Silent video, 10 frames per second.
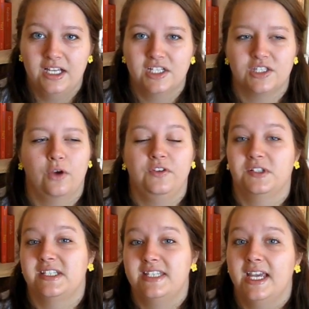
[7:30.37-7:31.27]
So if you're
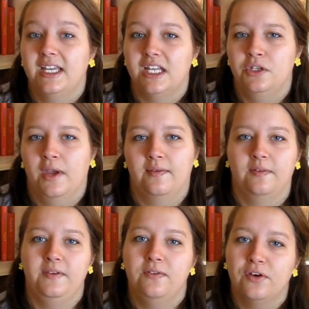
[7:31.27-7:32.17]
sick and you have a
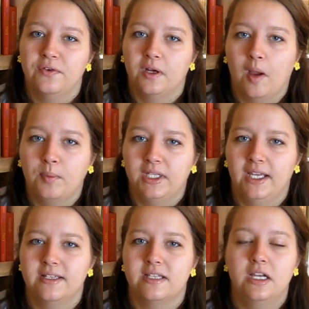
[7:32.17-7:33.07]
fever for a couple
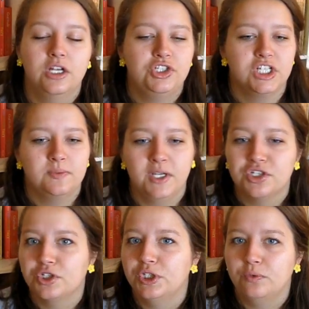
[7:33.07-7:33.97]
days, just make
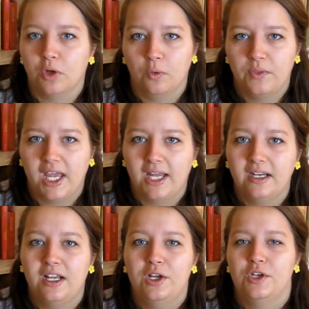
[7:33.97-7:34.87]
sure you note that
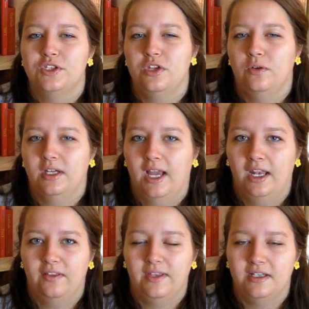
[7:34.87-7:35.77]
so you can
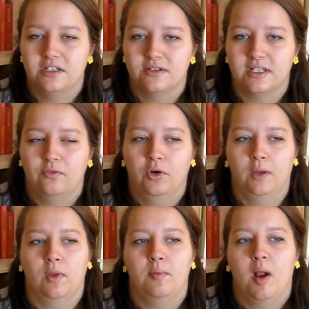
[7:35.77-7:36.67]
kind of think to yourself, okay,
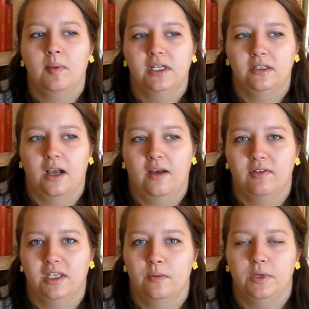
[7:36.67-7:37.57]
well I probably didn't
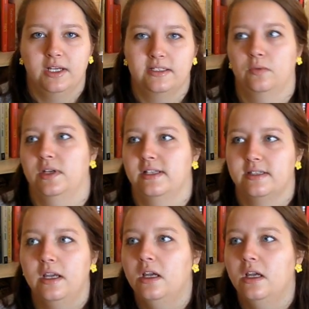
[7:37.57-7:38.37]
ovulate because it was,